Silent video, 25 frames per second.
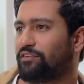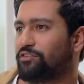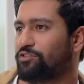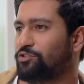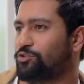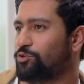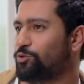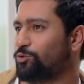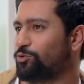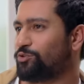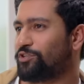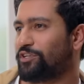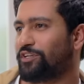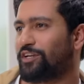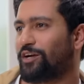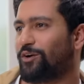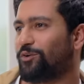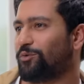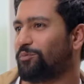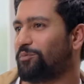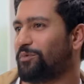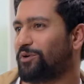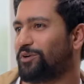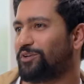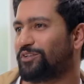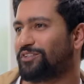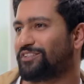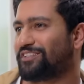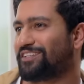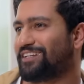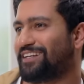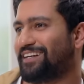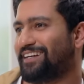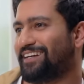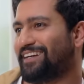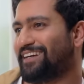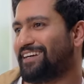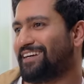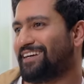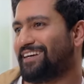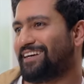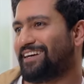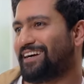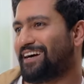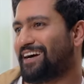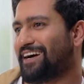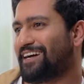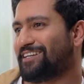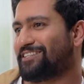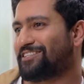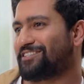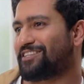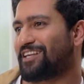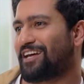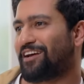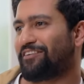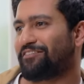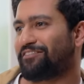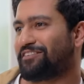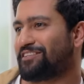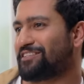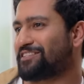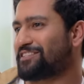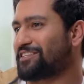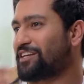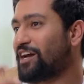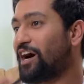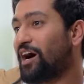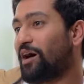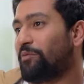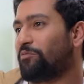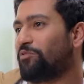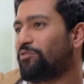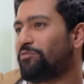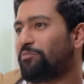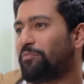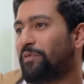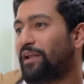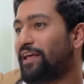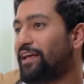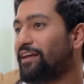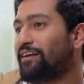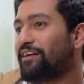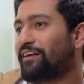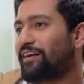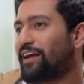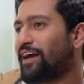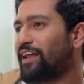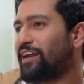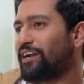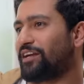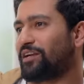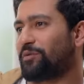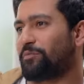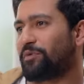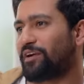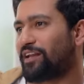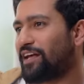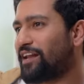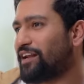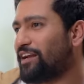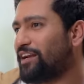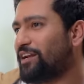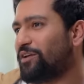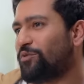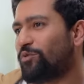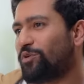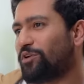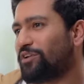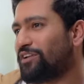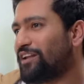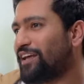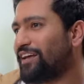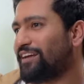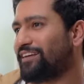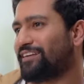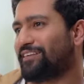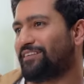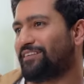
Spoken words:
juice it out, because I just have this garb of playing a character, but I really want to